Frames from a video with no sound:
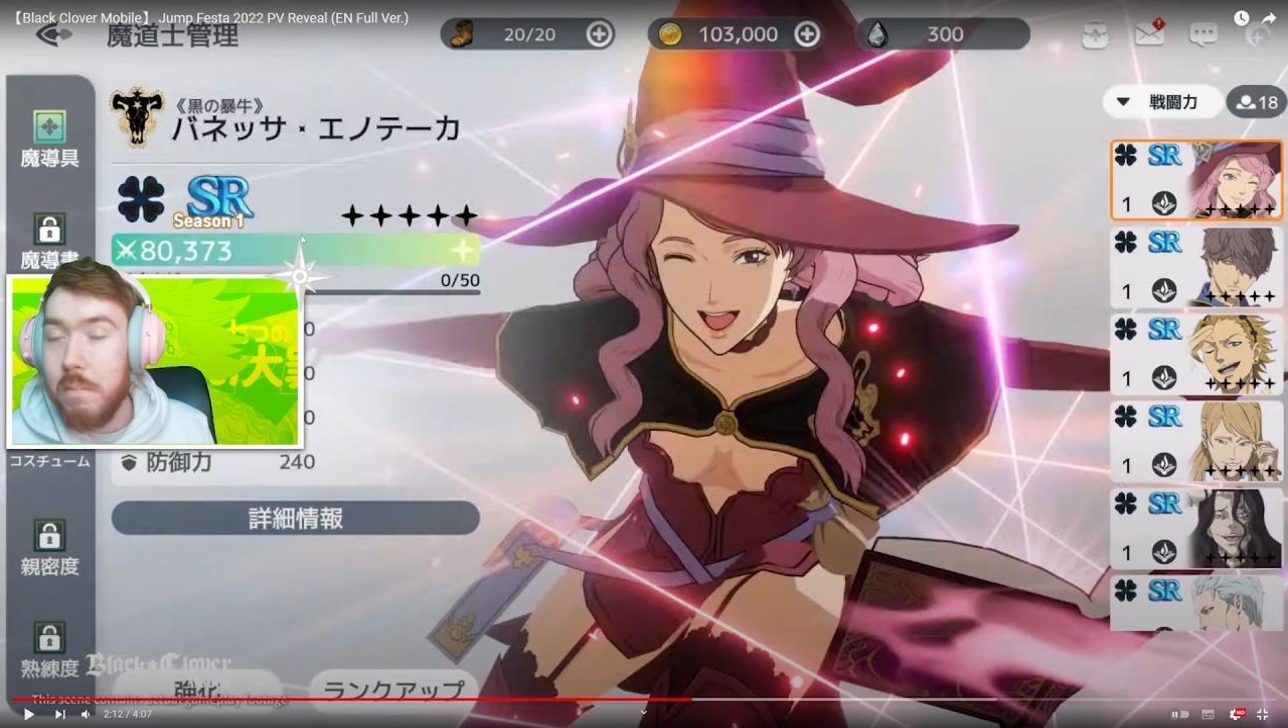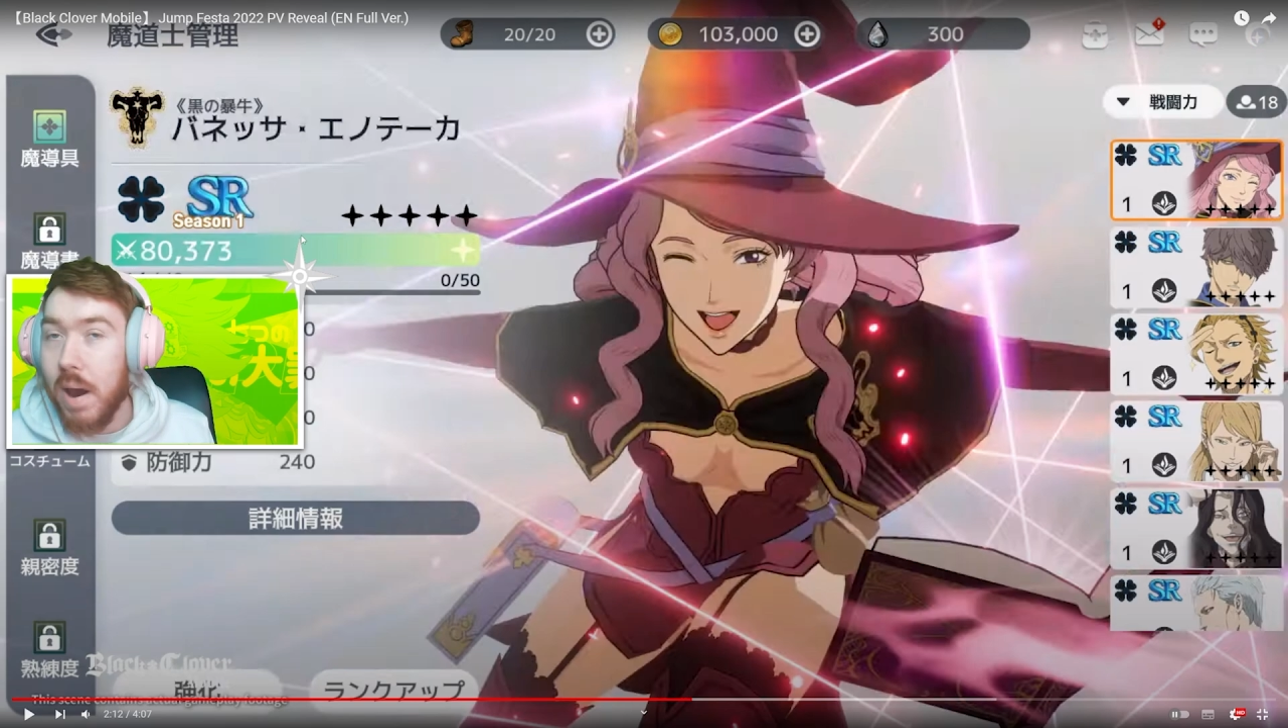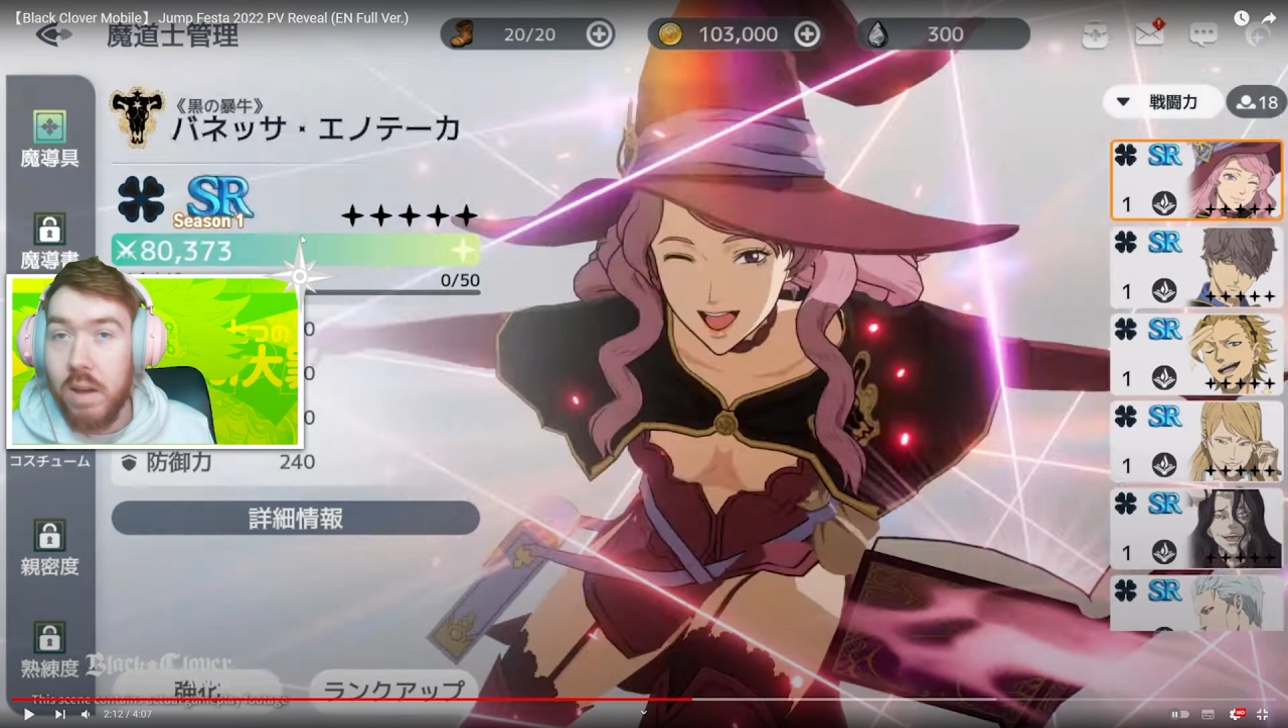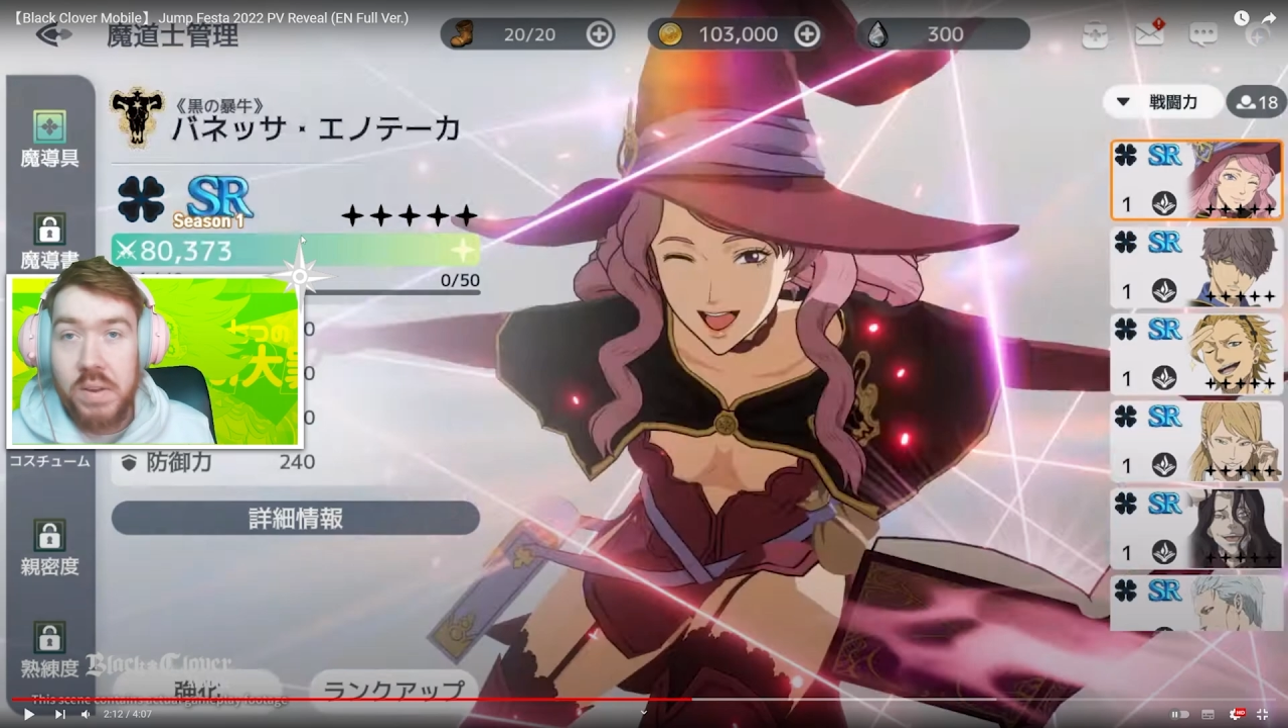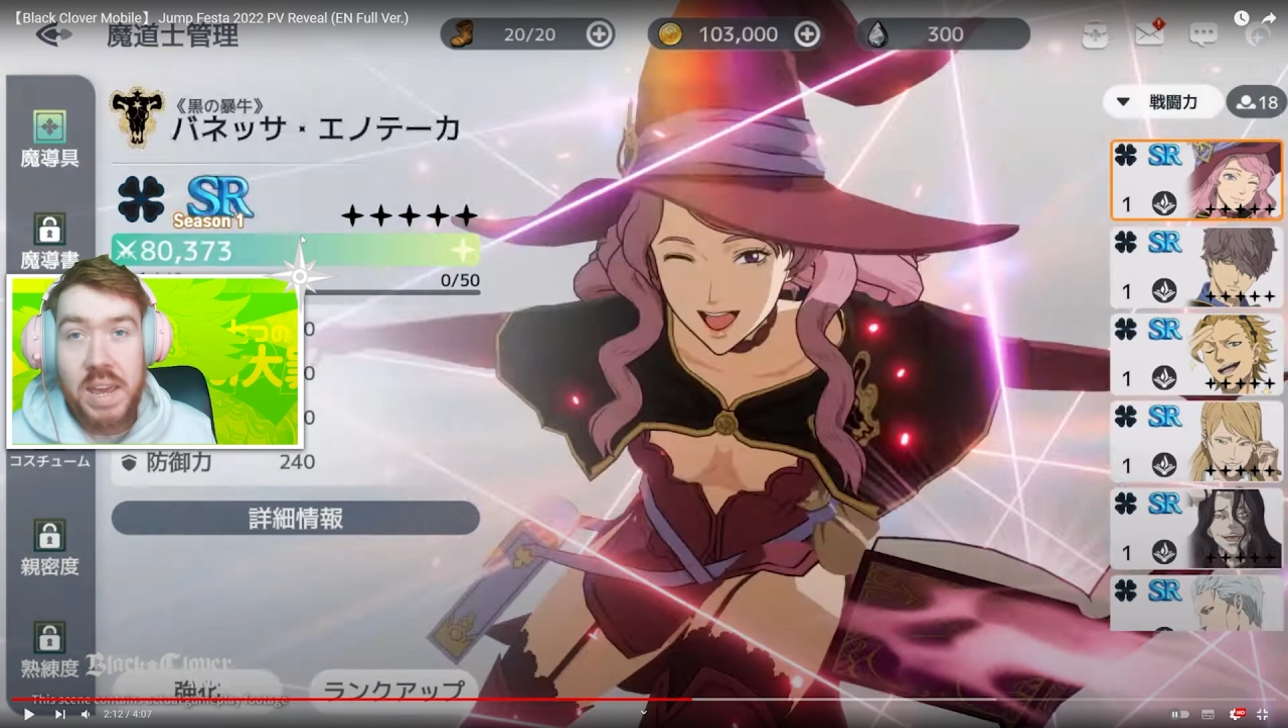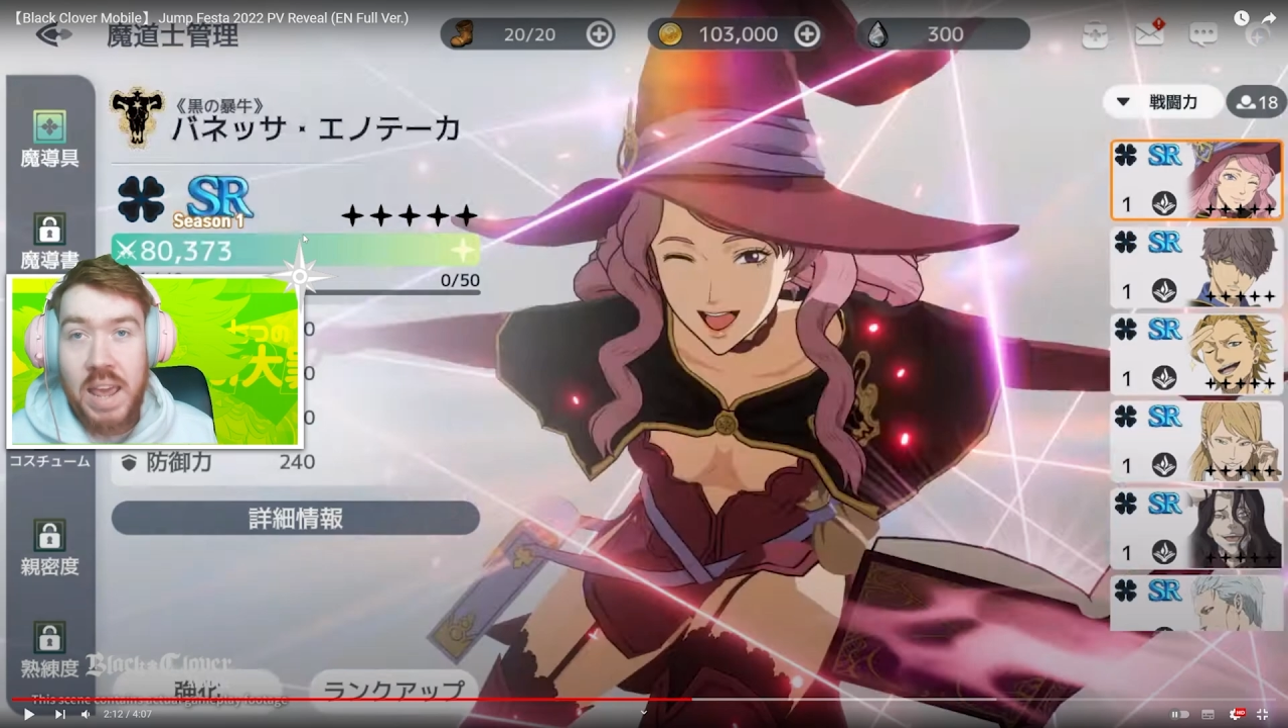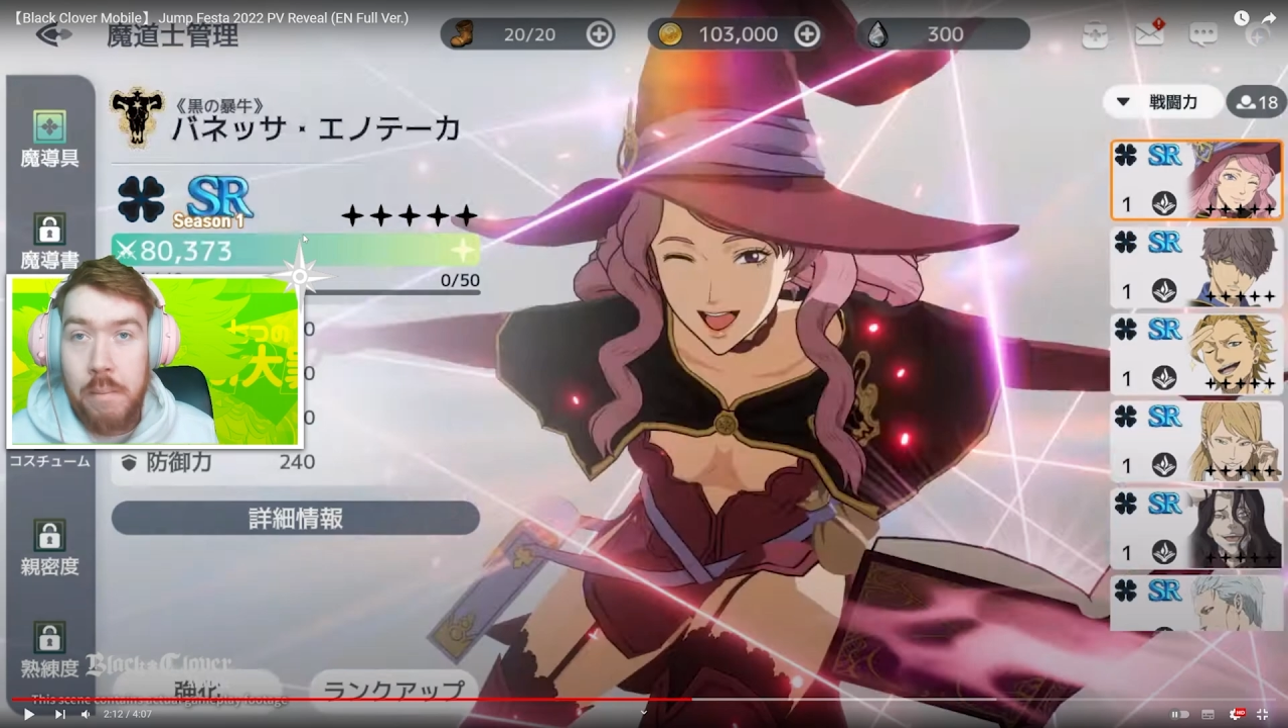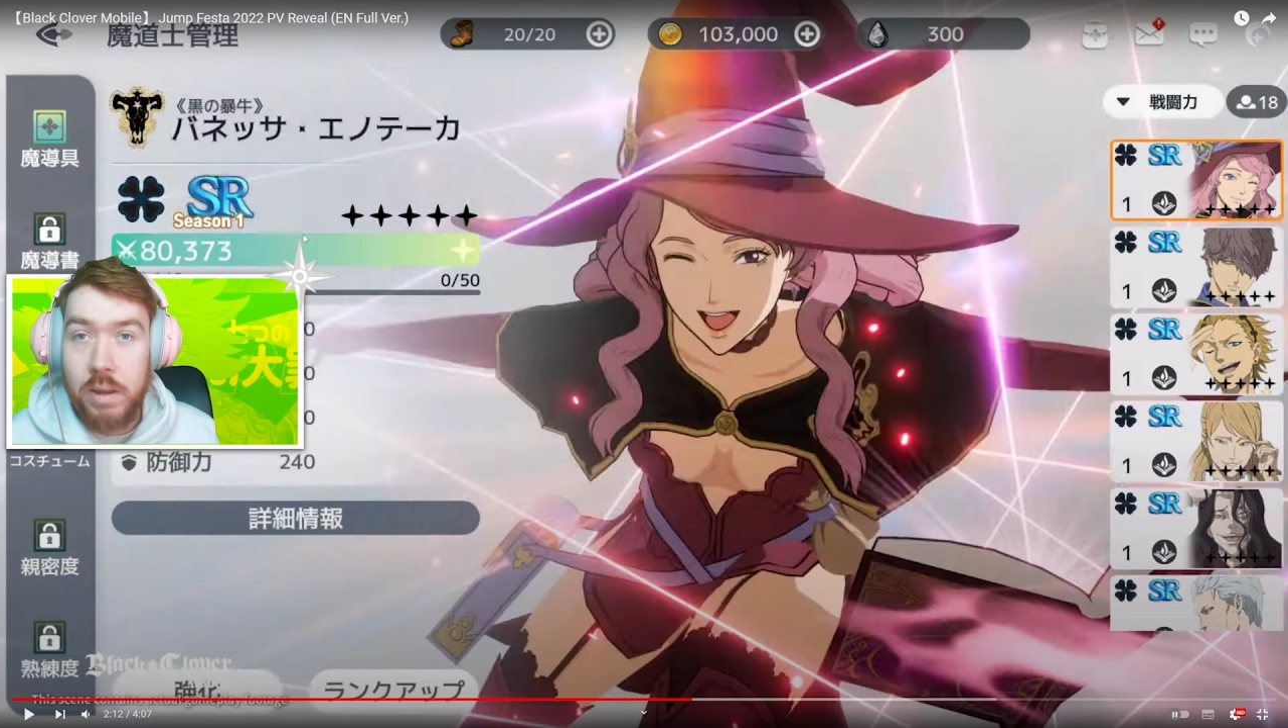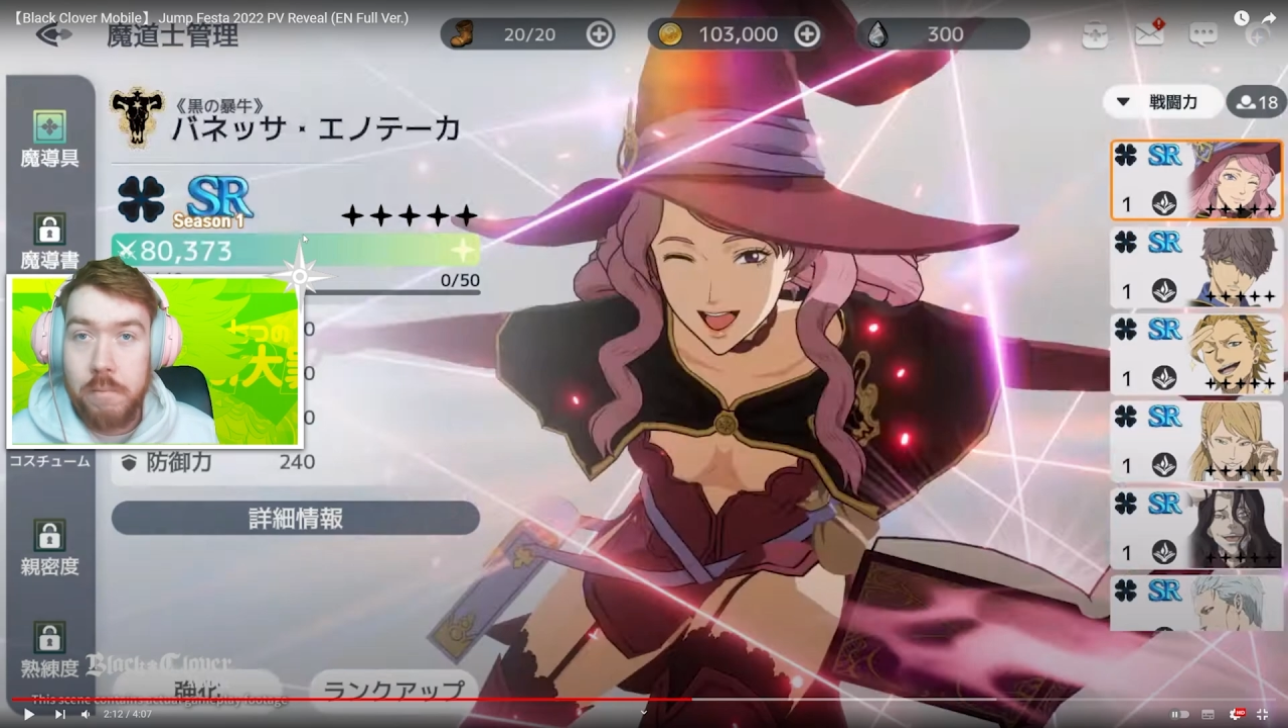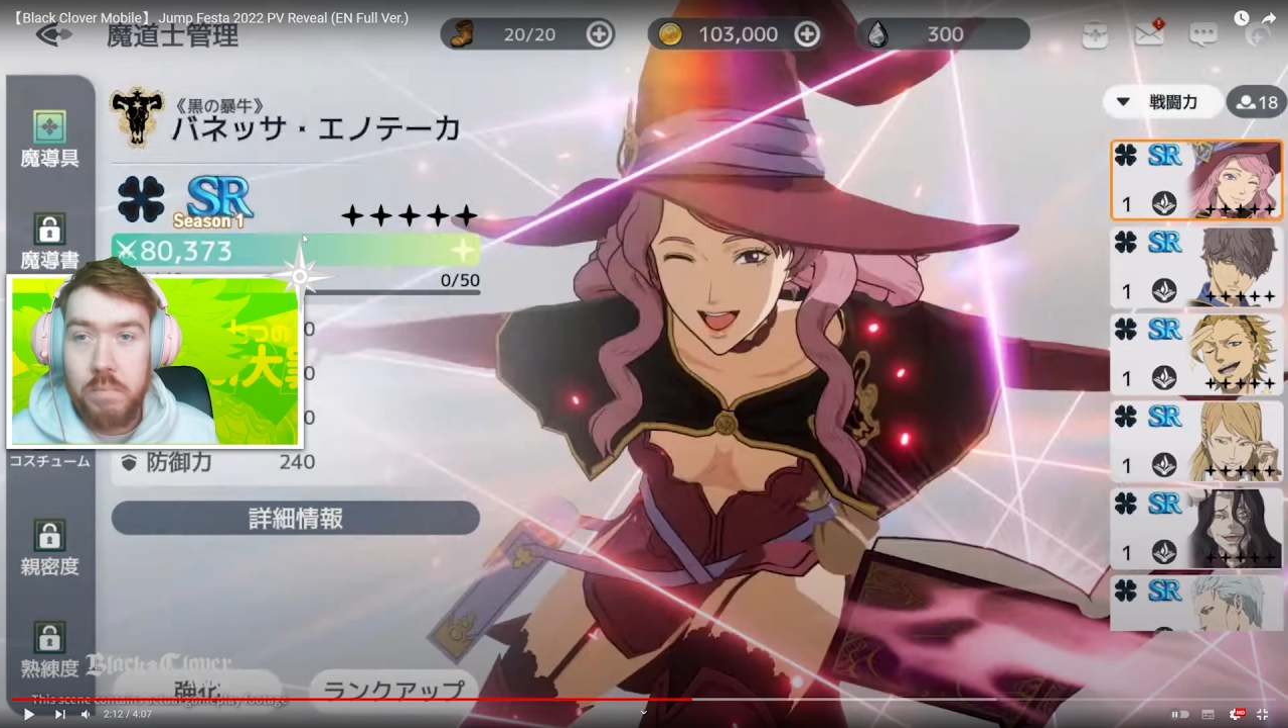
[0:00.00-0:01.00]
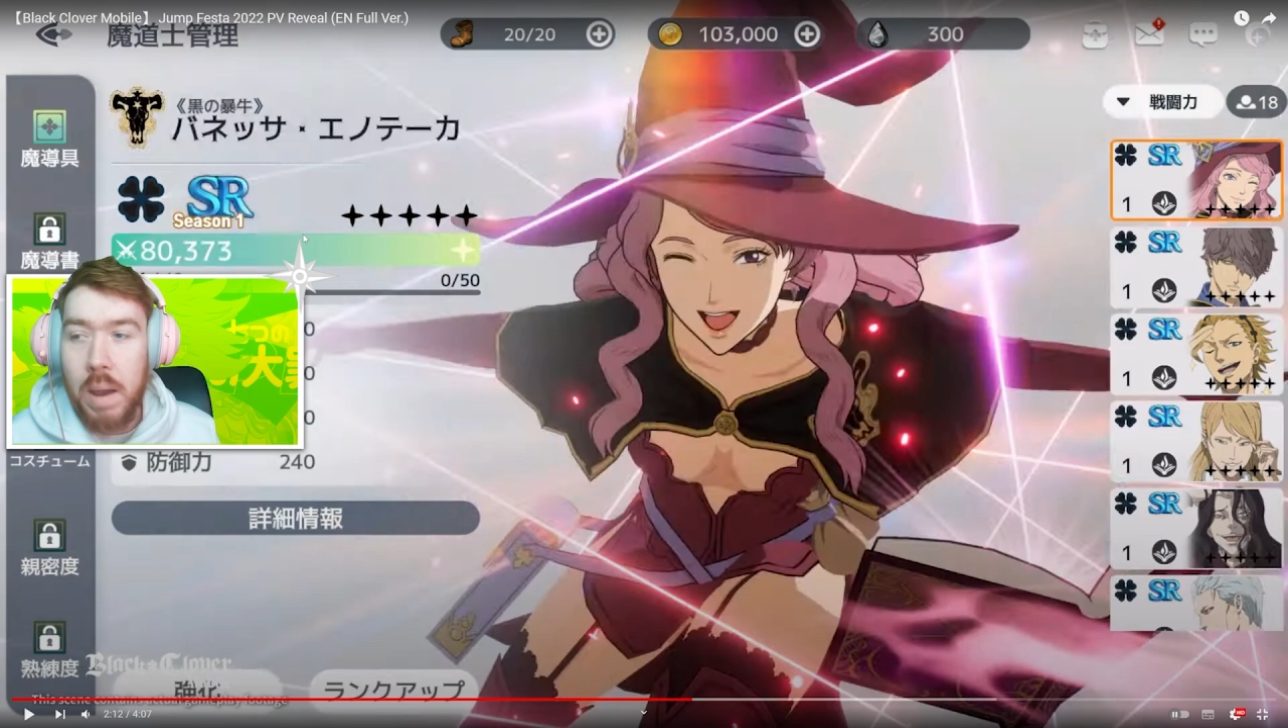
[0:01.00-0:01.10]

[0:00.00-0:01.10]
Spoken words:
we might not even get Yami.